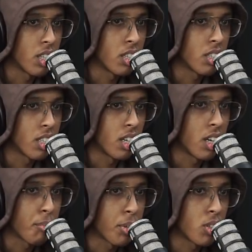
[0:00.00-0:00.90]
One
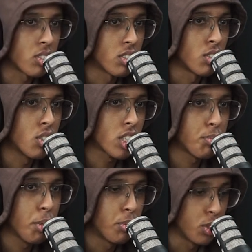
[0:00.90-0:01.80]
day. Because the Turkish
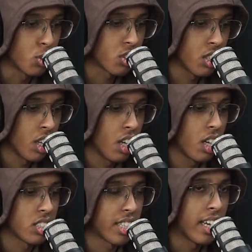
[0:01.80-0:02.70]
people use
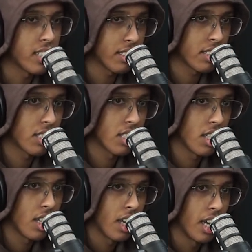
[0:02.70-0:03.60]
science,
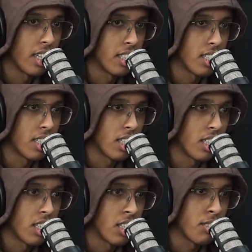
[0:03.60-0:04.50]
and
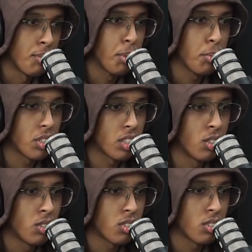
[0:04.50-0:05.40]
the people that
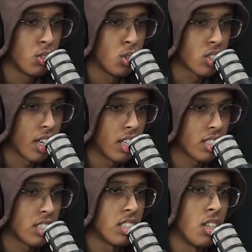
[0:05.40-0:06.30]
don't do
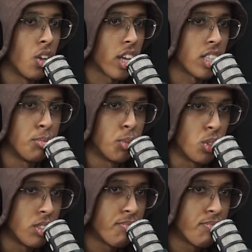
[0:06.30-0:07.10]
science look at the moon.